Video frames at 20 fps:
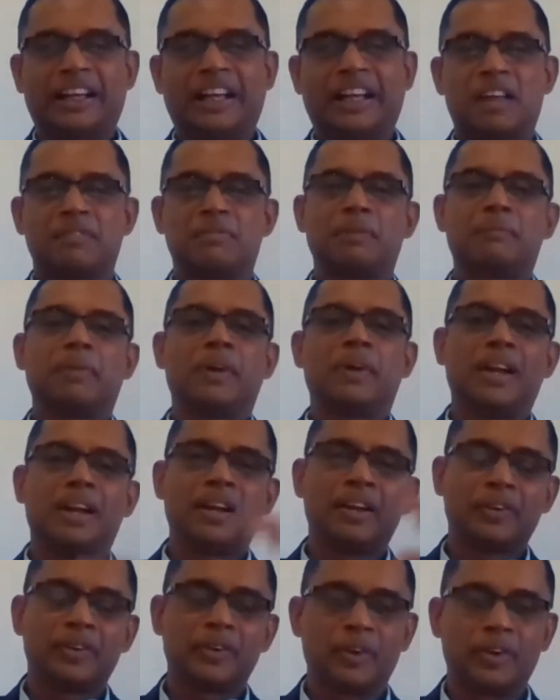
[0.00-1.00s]

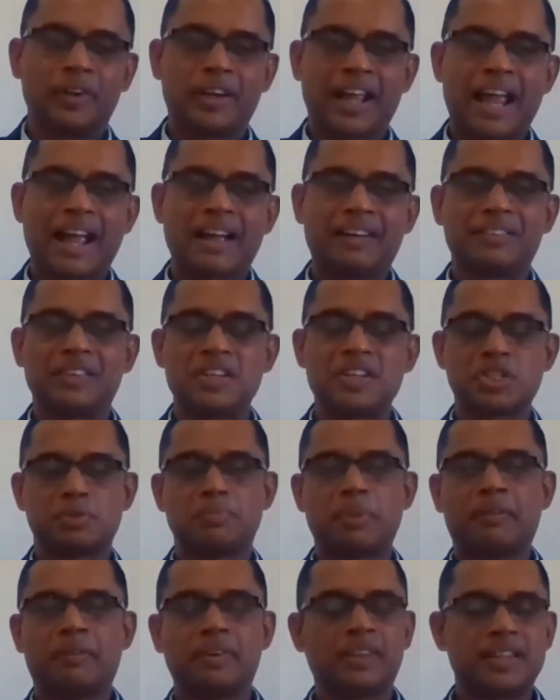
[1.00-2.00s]
capable, you don't have this
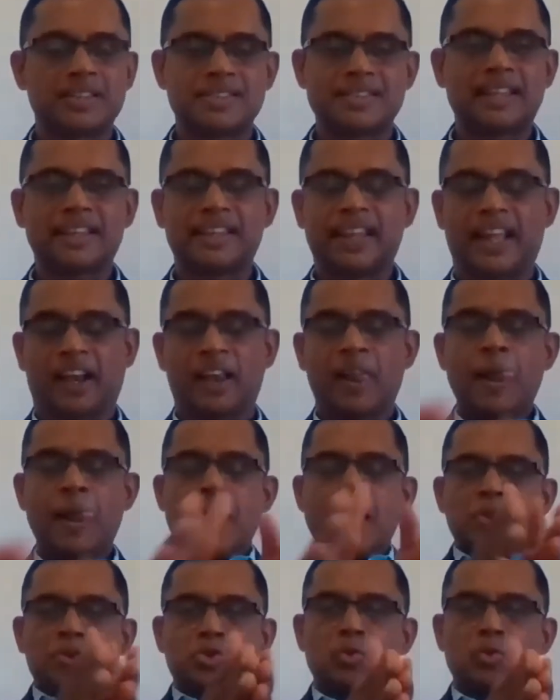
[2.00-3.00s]
power, this and that.
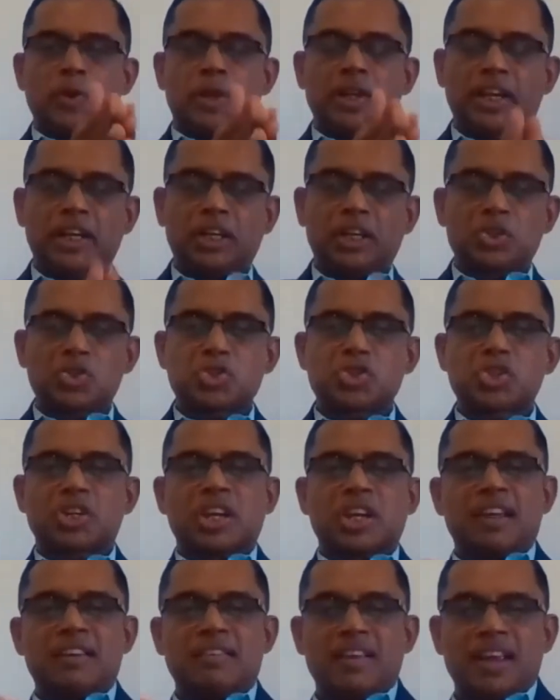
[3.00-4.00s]
So we need to
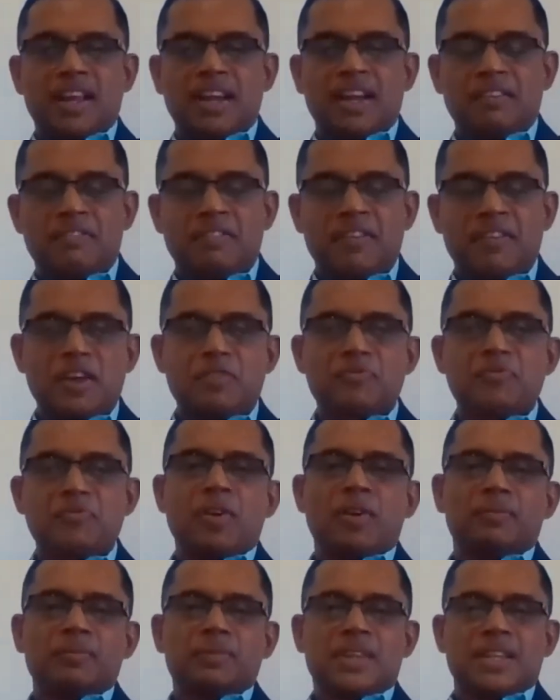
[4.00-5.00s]
stay away
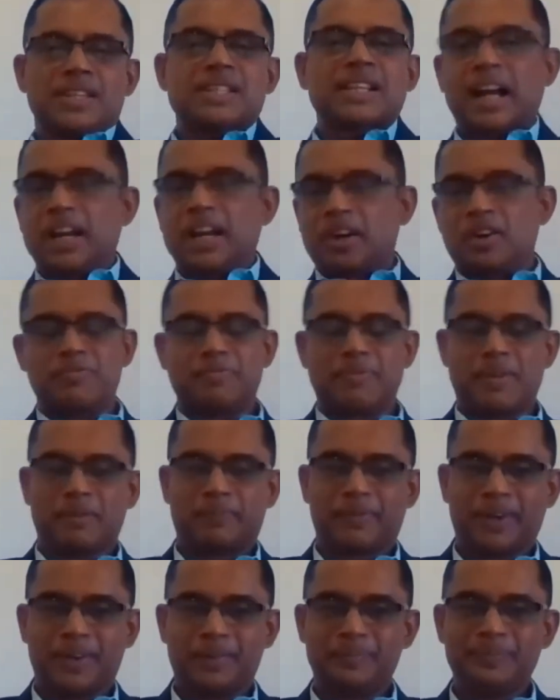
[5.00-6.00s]
from this kind of people.